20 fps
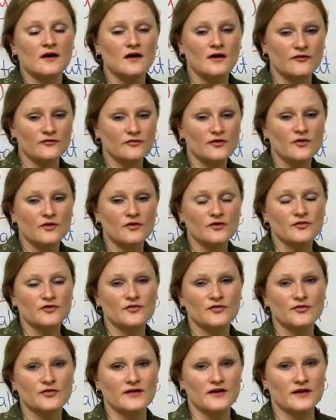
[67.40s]
Of
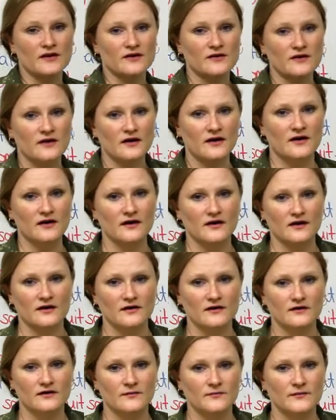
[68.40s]
course, there are